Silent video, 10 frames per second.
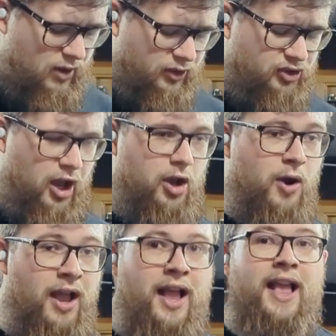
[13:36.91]
So
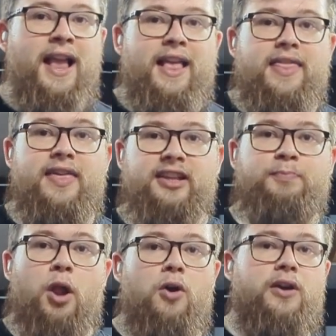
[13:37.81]
this
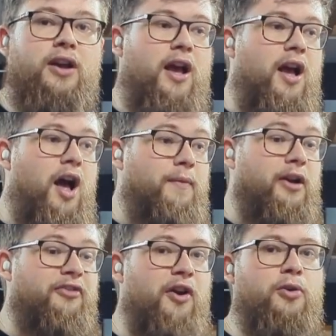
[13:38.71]
block, I'm
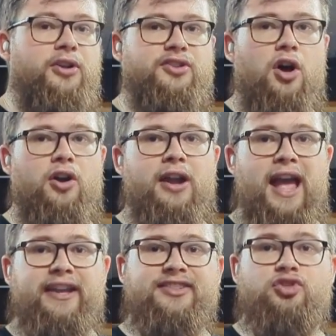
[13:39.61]
going to focus on
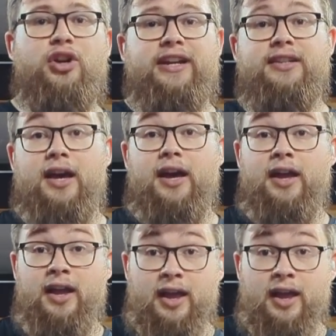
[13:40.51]
a stricter